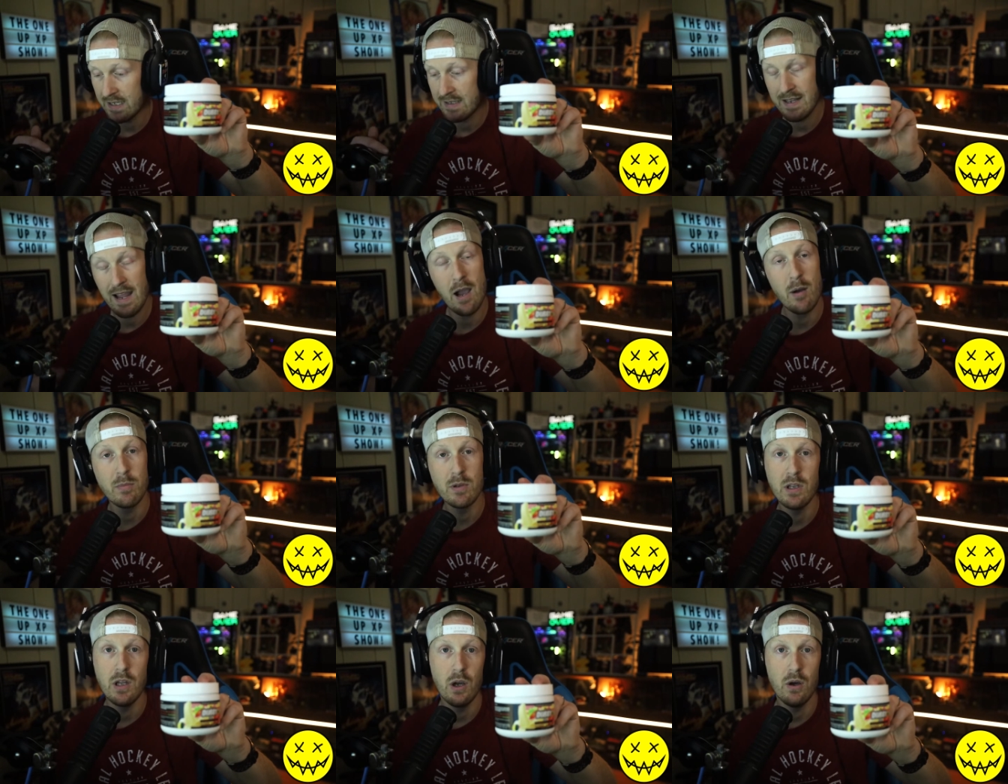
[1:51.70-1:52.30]
down
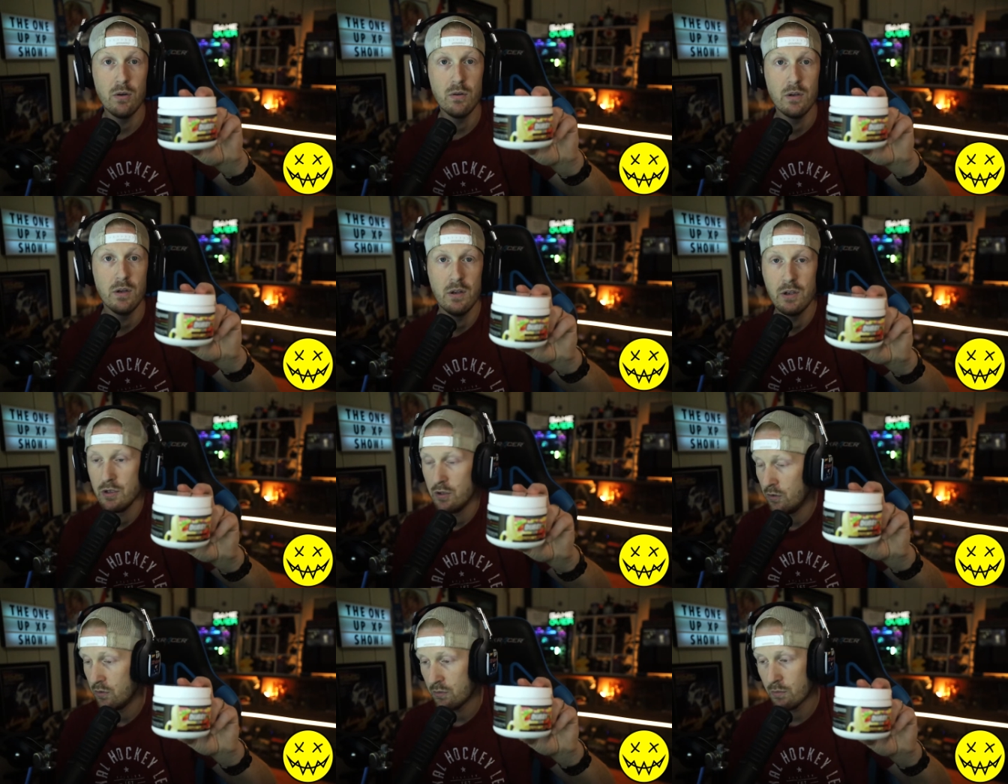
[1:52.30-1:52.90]
below.
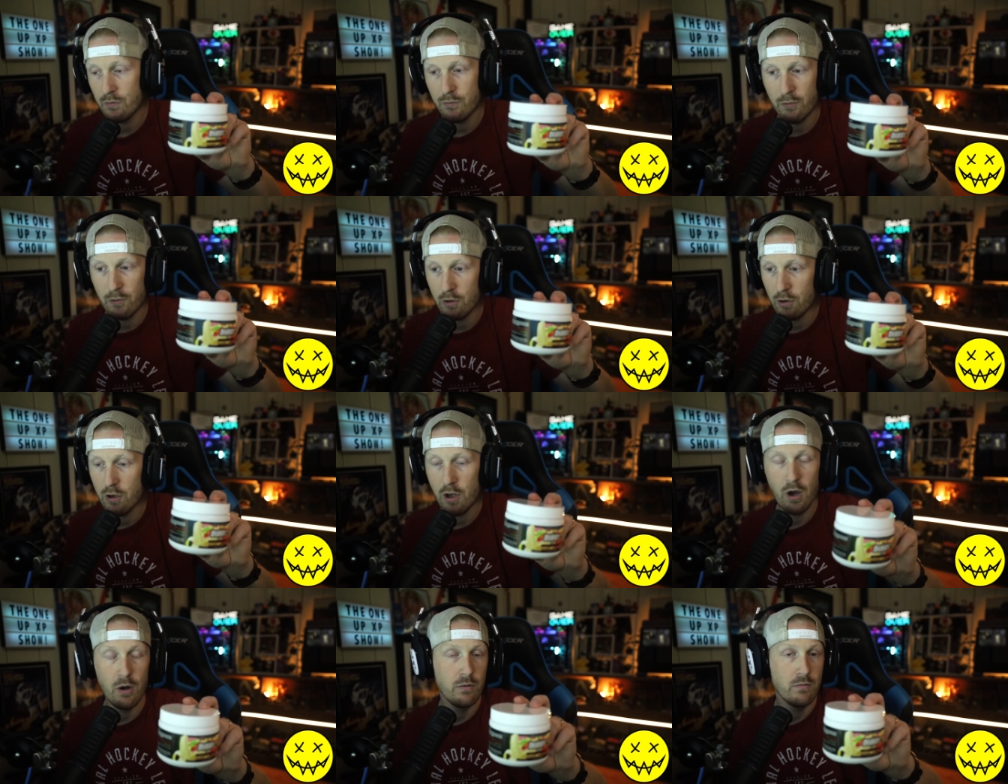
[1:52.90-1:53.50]
Use a referral
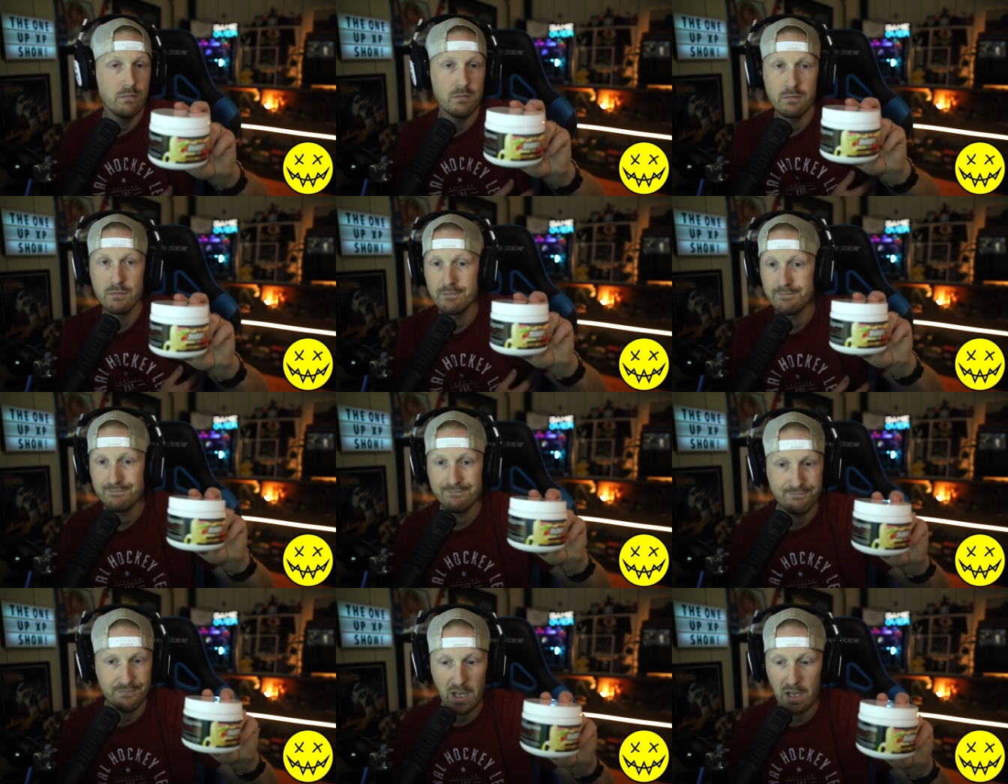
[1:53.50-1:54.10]
code
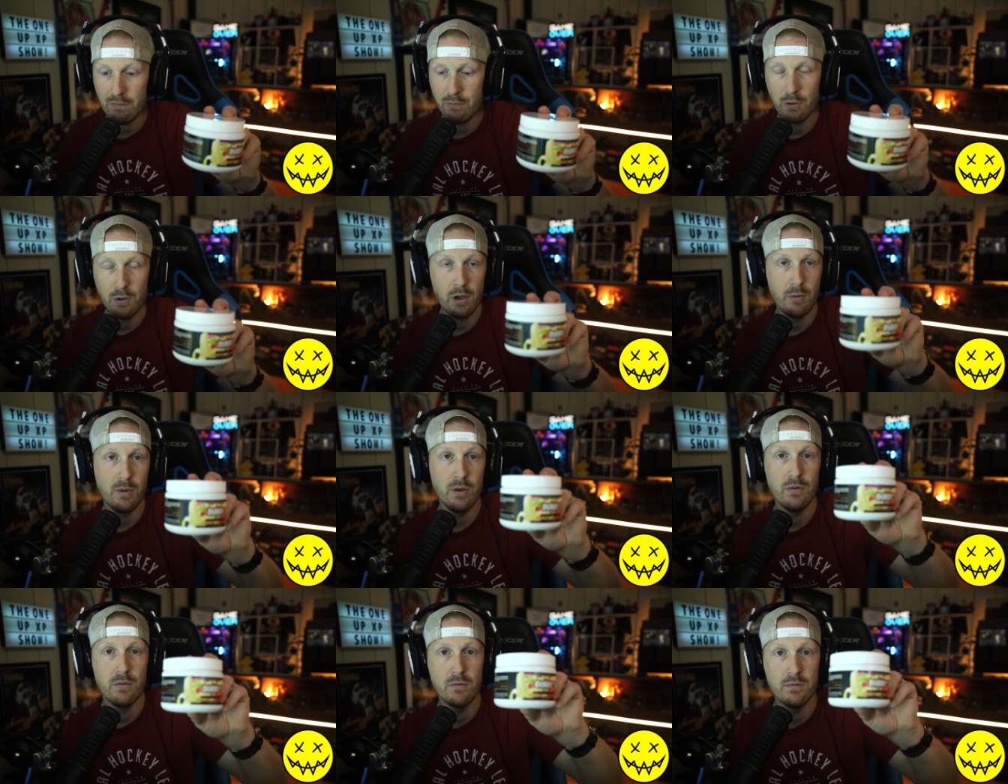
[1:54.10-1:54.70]

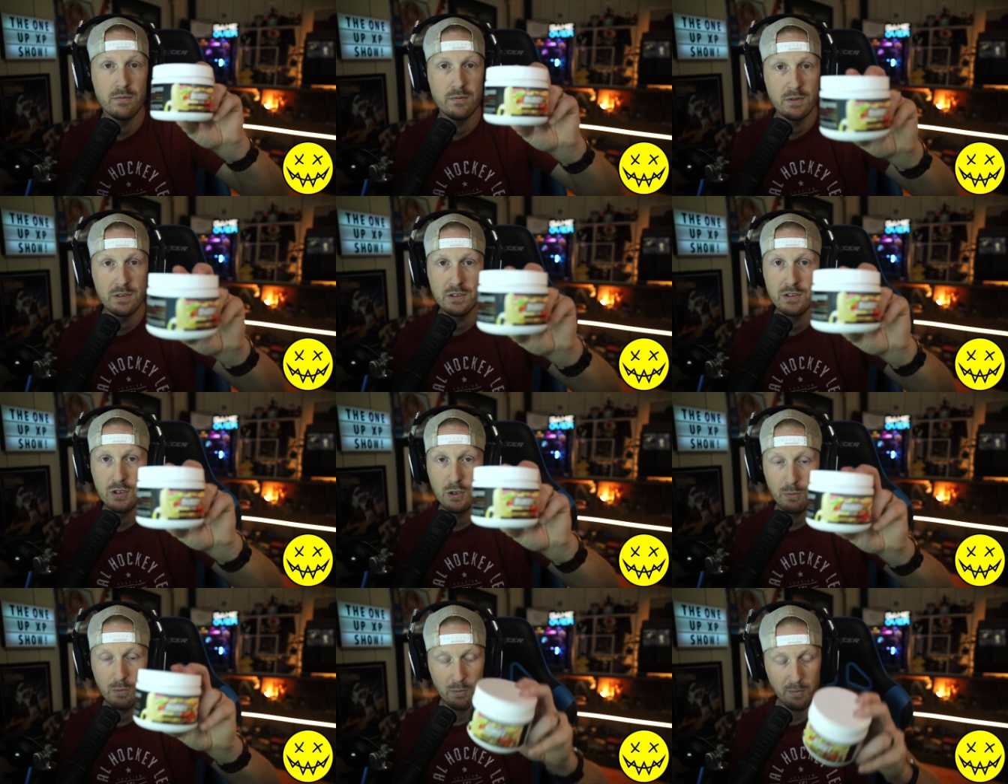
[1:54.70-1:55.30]
FOW.
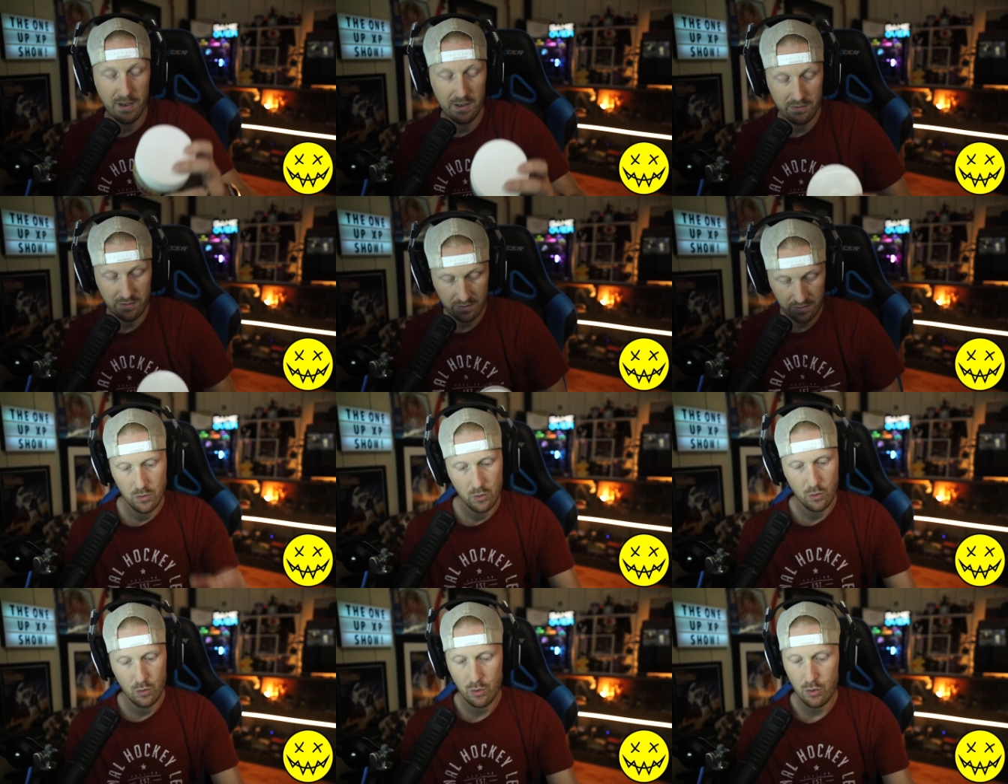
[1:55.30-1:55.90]
Super amazing.
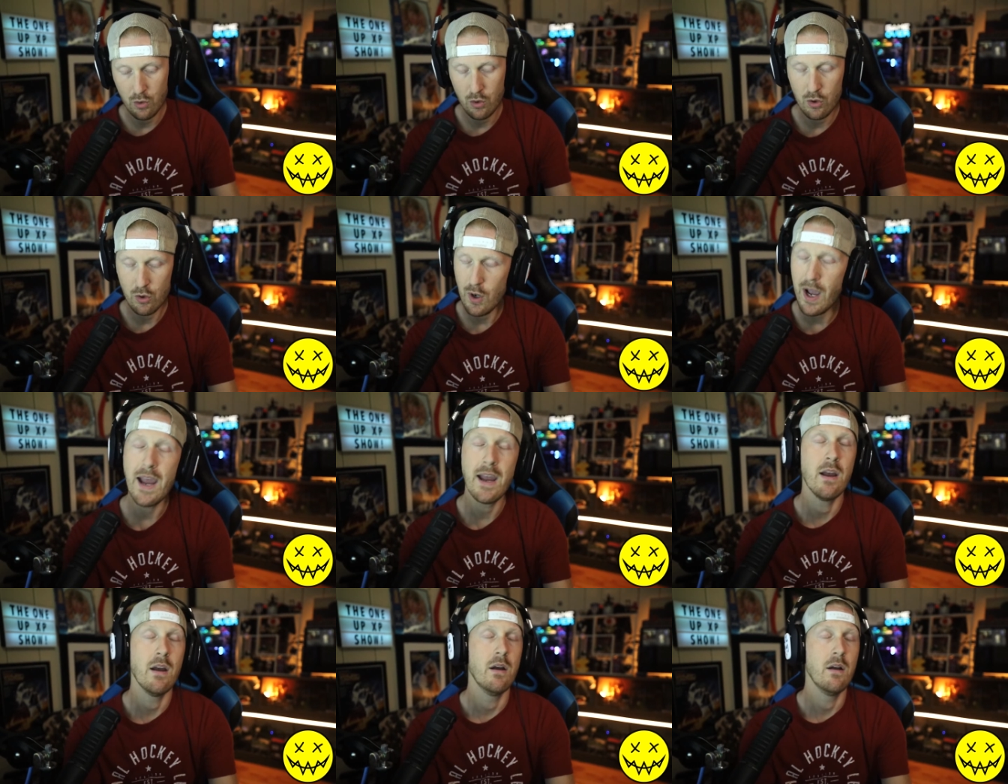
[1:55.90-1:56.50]
Woo!
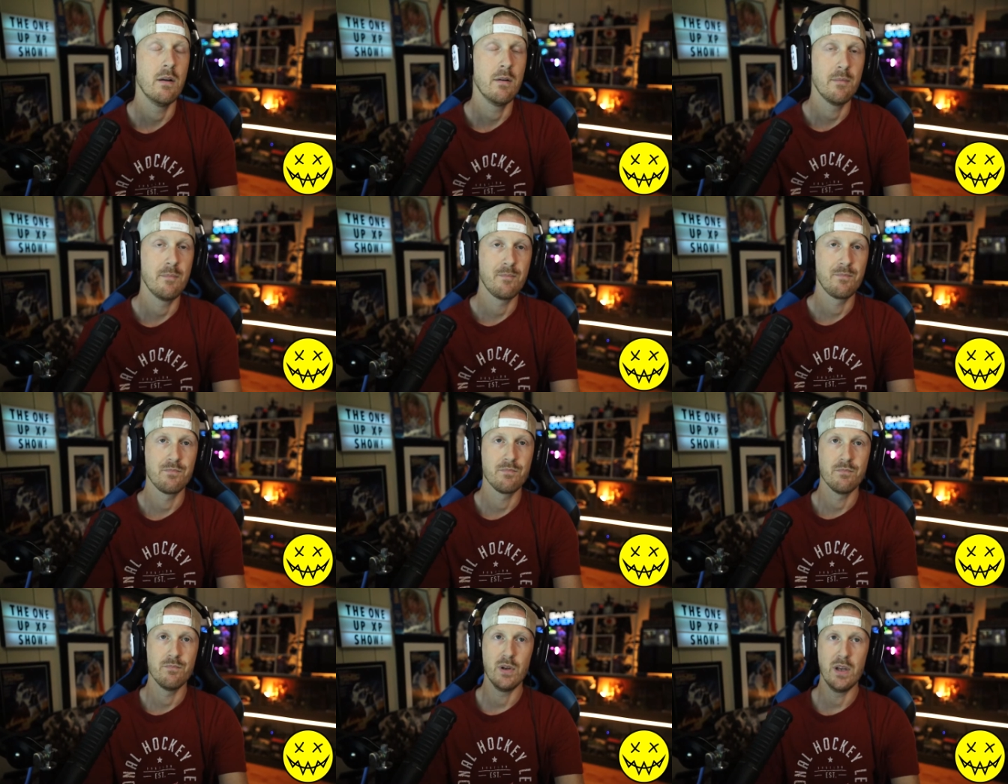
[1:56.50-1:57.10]

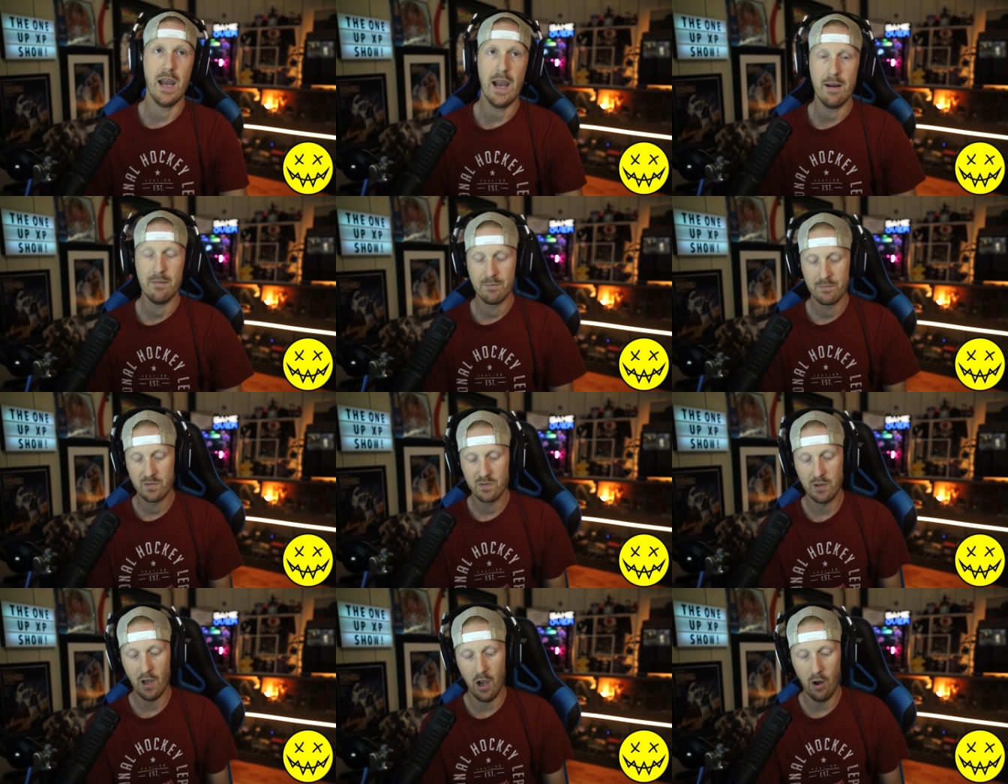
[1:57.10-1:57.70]
Yeah.
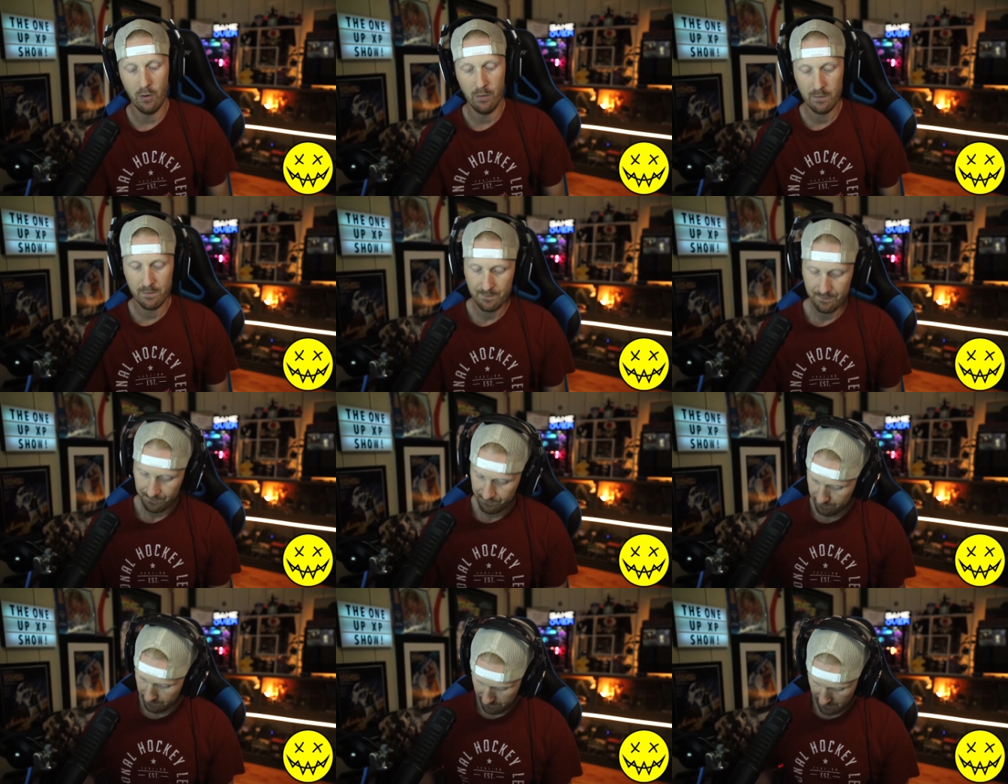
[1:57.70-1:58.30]
So
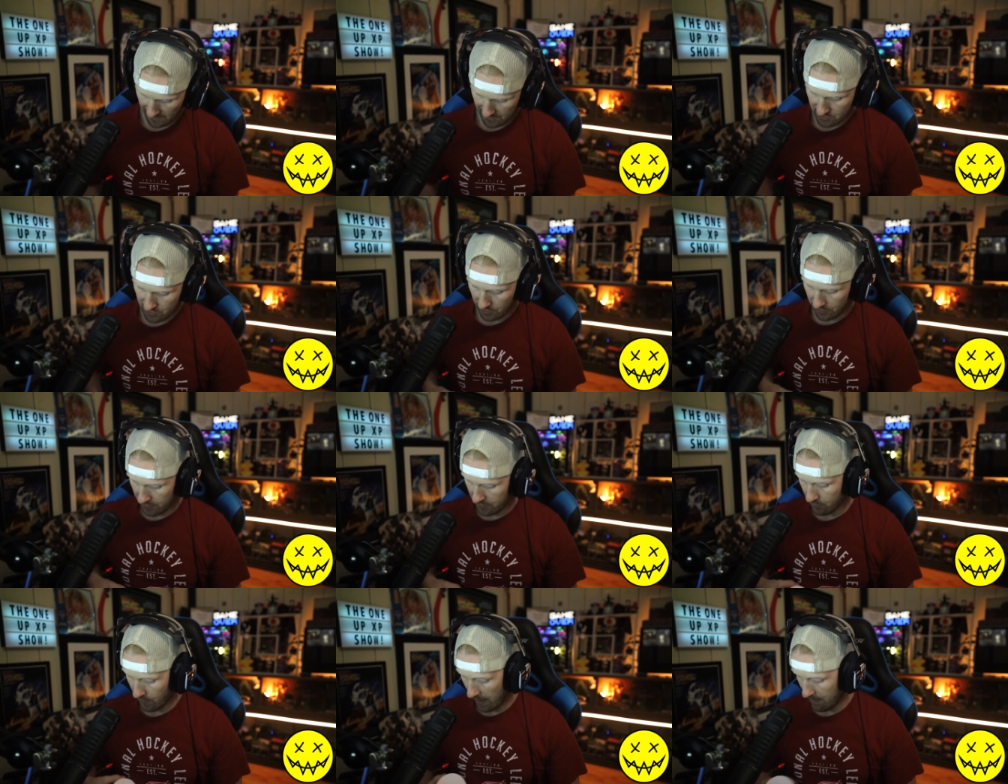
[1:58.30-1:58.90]
make sure you grab